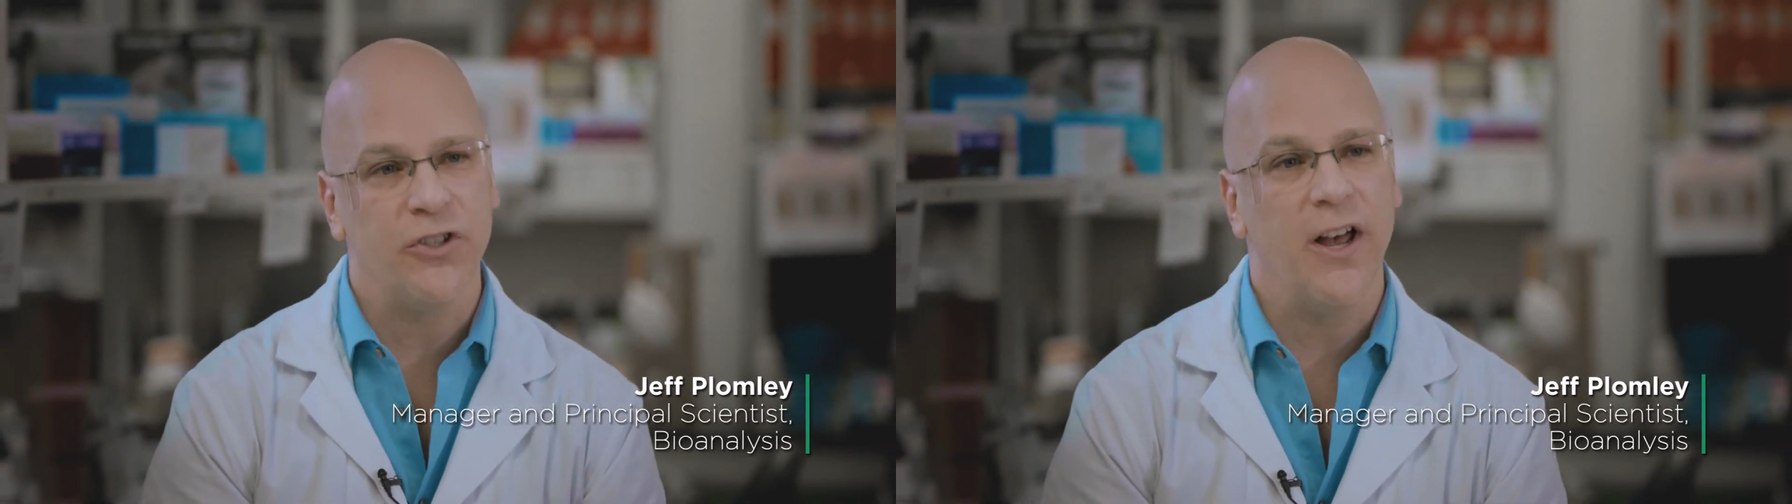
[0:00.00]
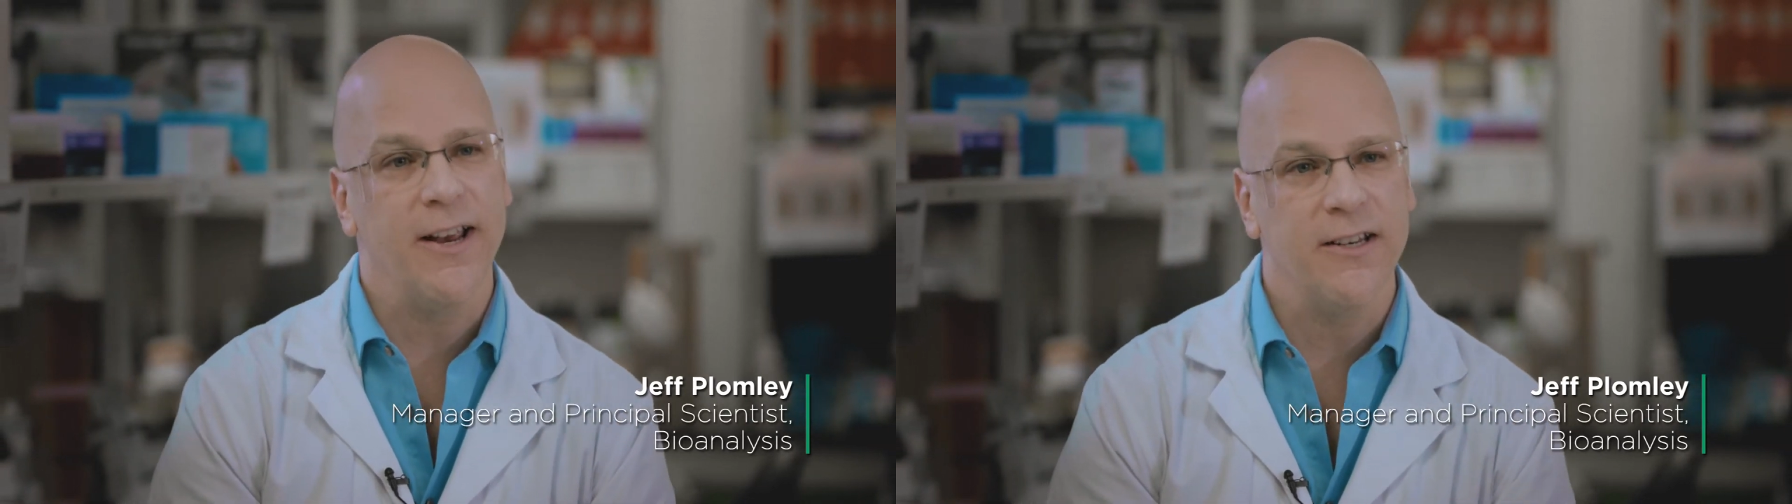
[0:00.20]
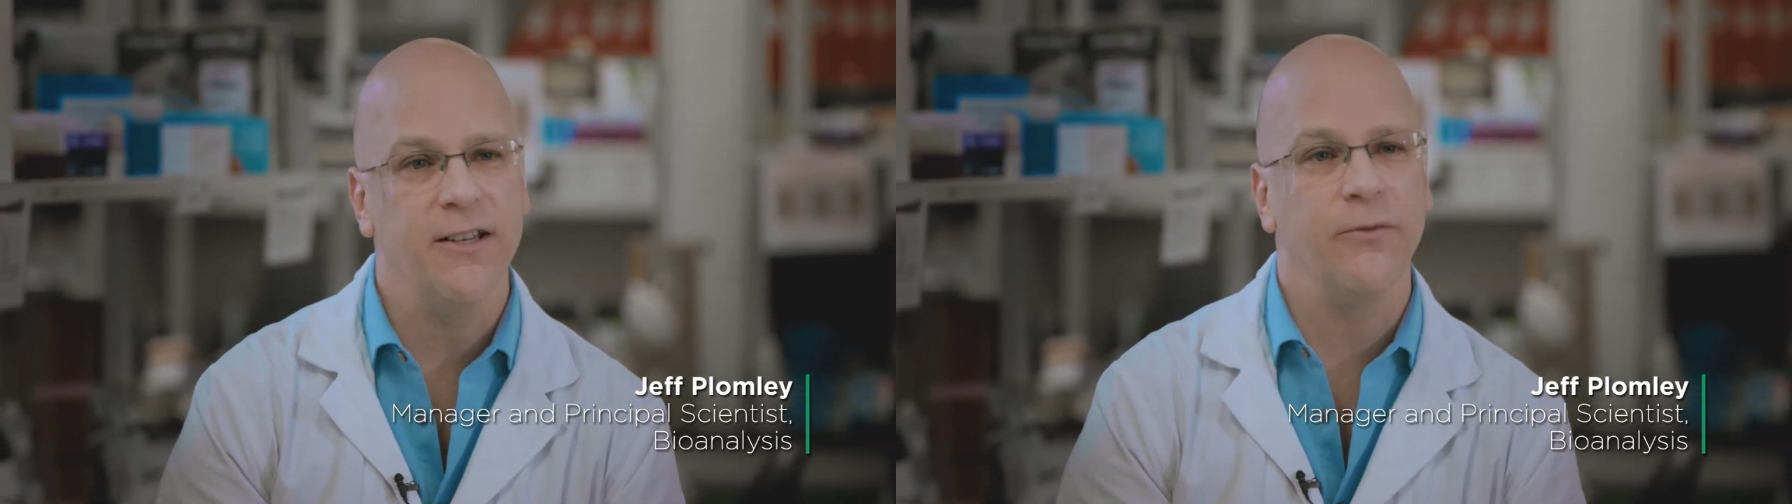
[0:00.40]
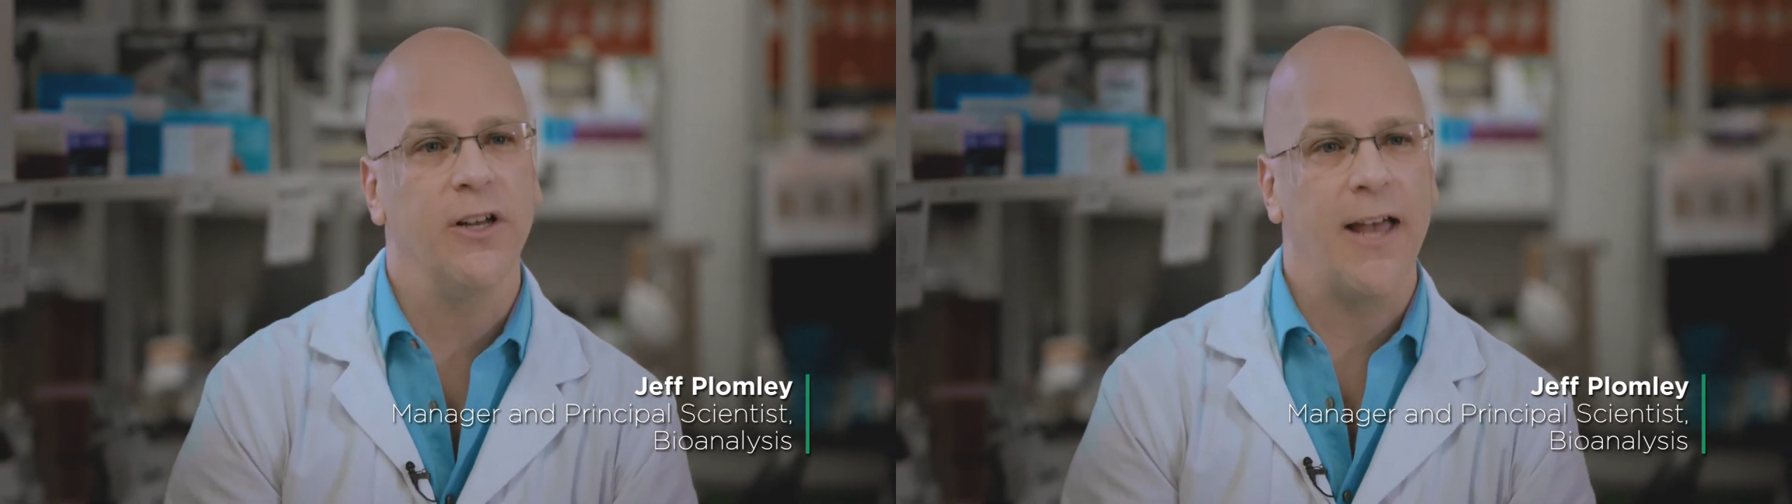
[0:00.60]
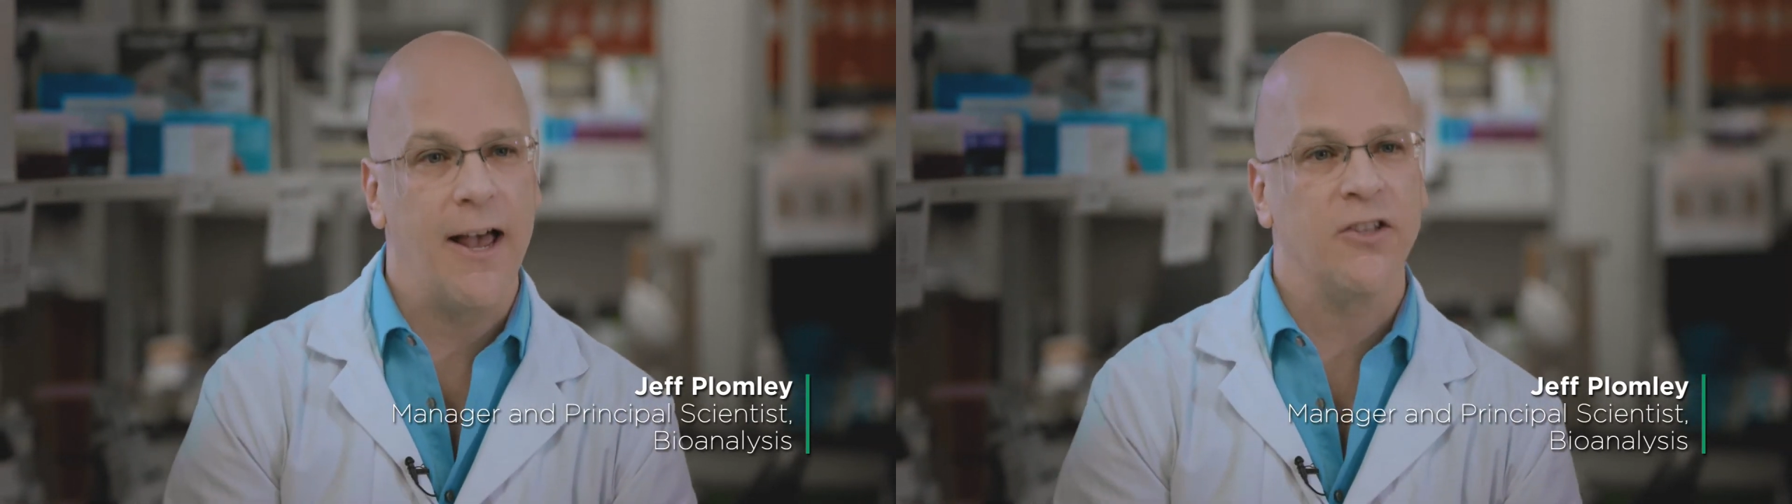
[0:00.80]

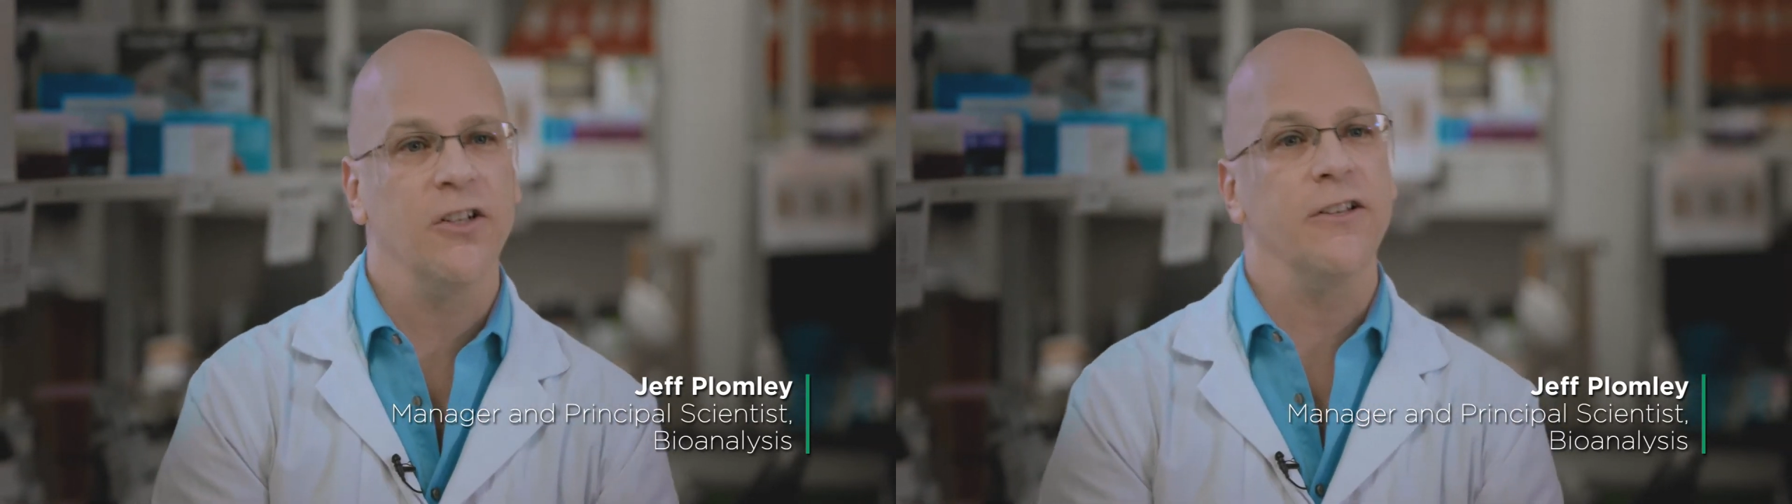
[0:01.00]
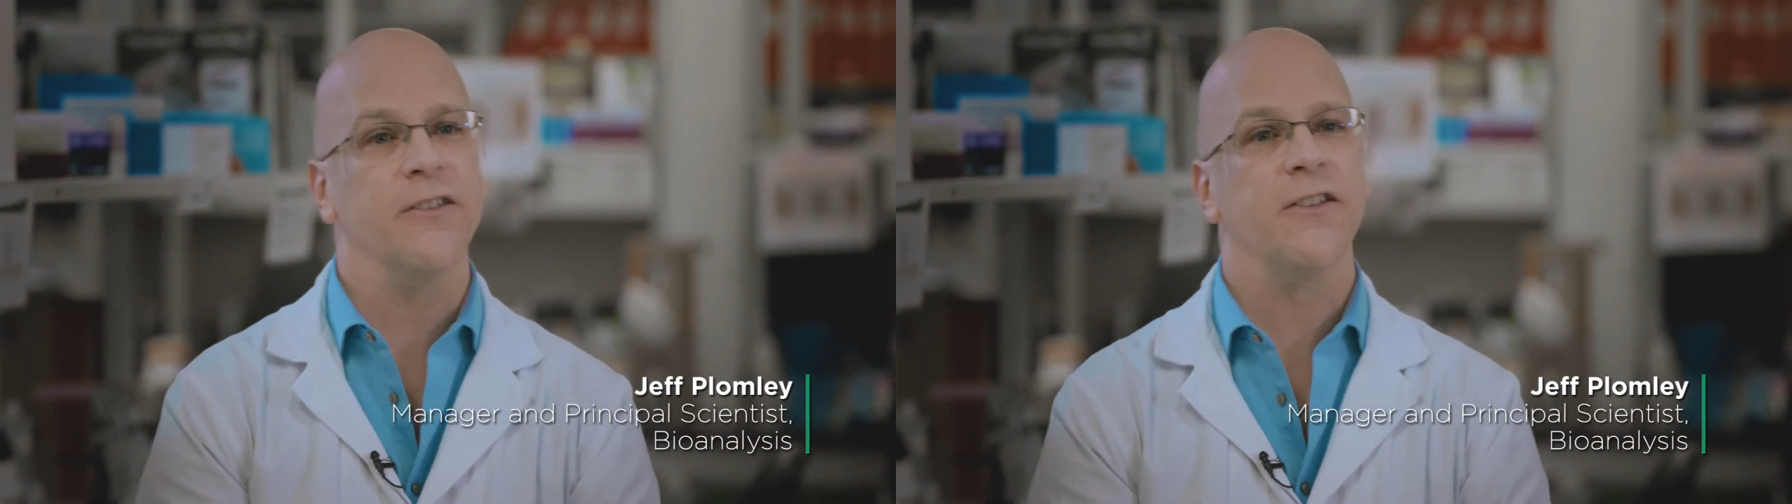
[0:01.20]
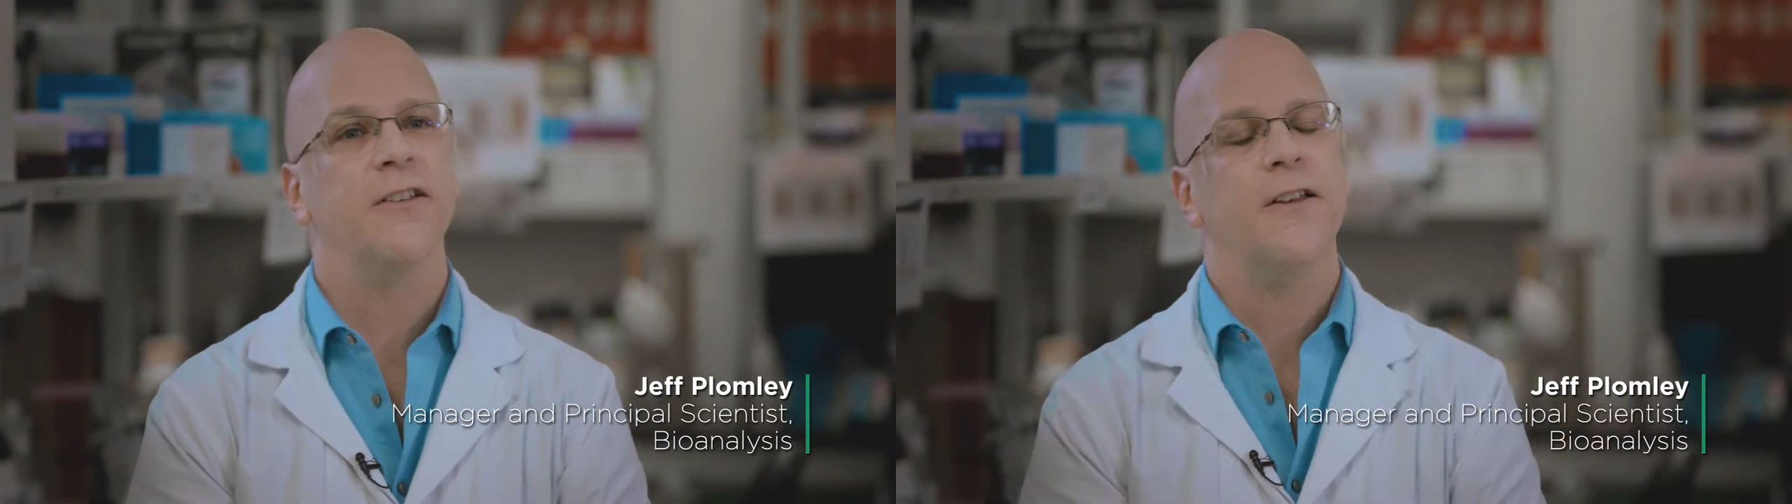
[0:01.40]
scientific excellence.